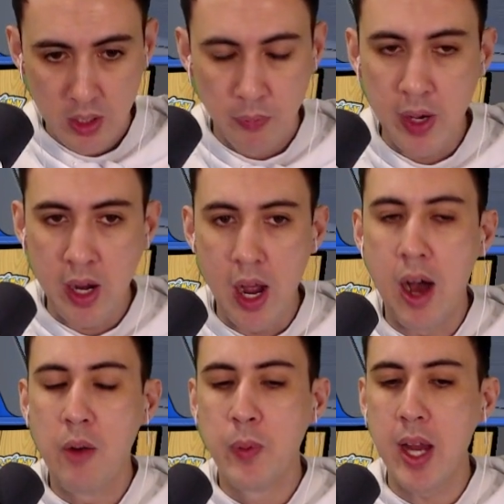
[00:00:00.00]

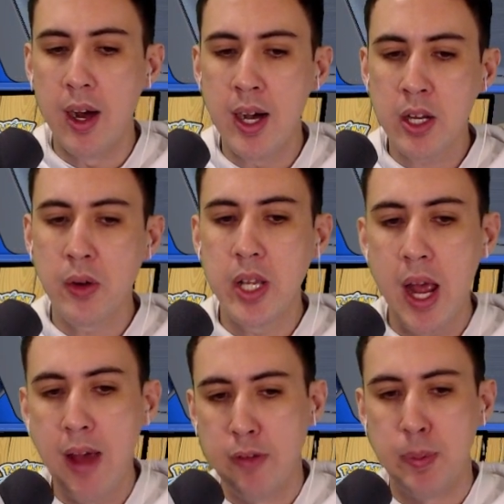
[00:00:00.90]
We are going to
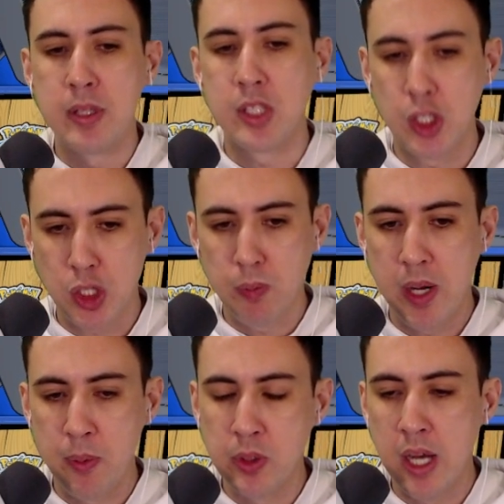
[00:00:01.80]
have a position
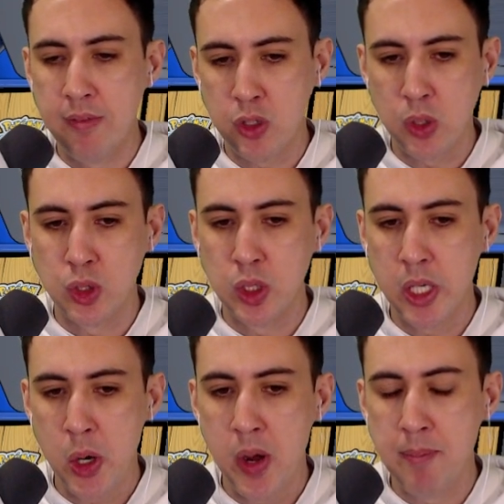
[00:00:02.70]
where we'll have a
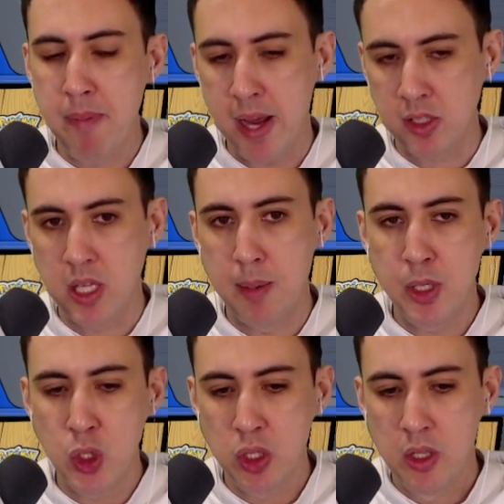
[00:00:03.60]
Dodrio at max
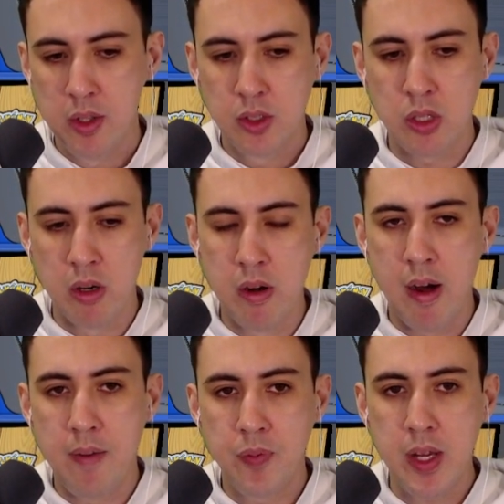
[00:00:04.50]
damage. So
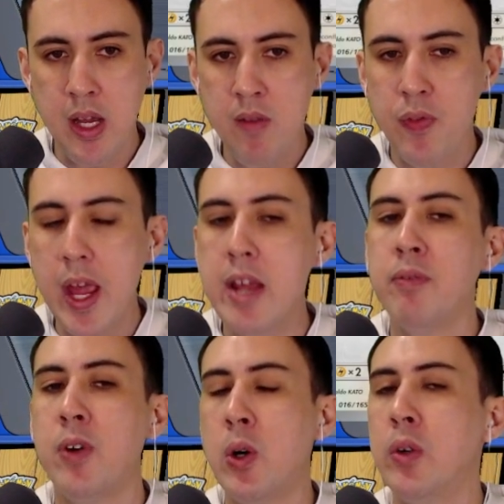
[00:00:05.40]
if they
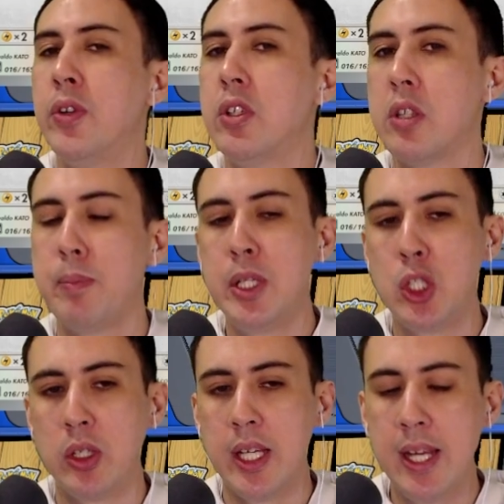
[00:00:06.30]
evolve into the
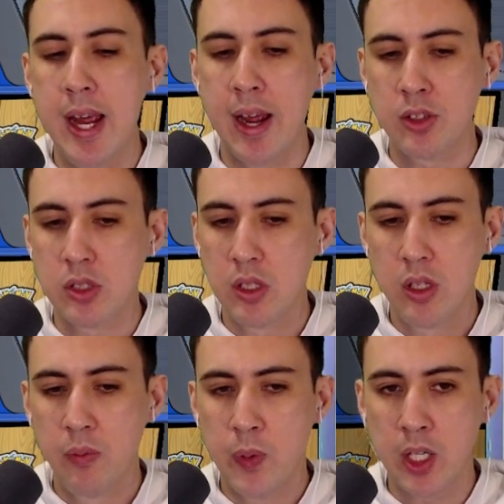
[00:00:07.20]
Pidgeot EX,
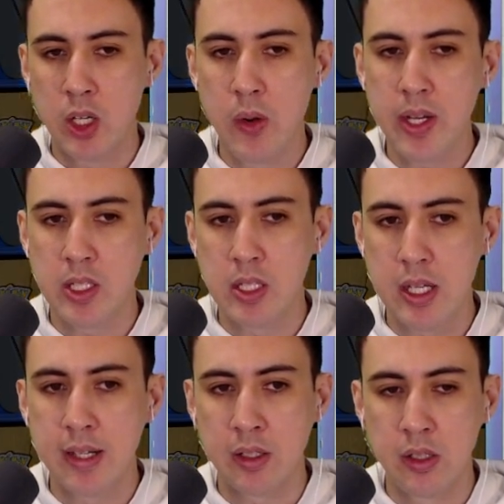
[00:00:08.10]
we're going to
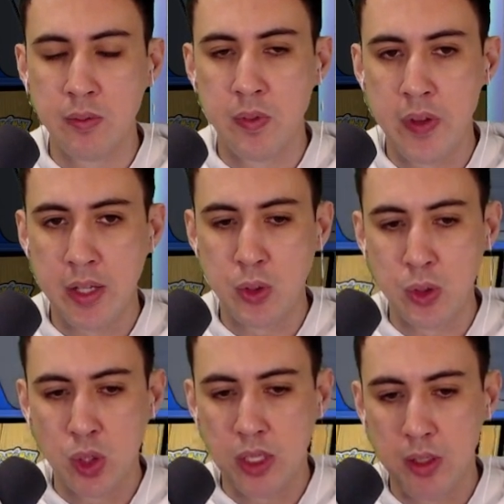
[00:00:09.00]
target it with our
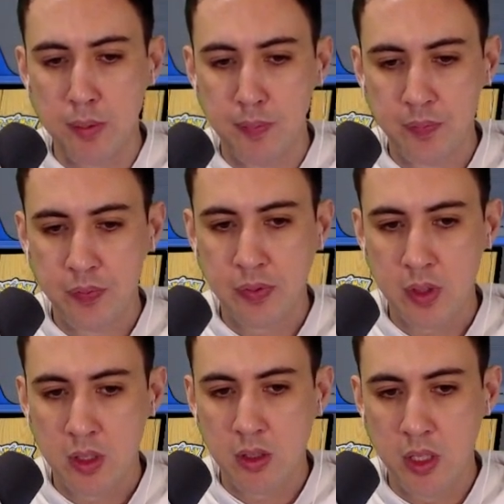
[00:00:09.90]
Dodrio.
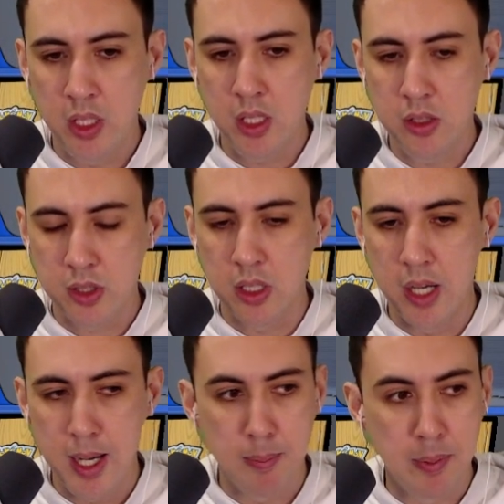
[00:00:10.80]
It is going to
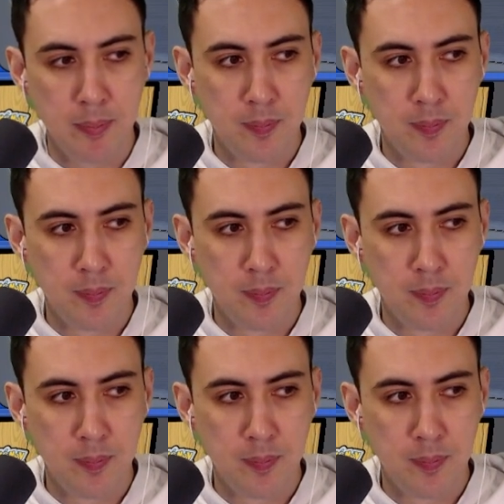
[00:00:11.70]
happen.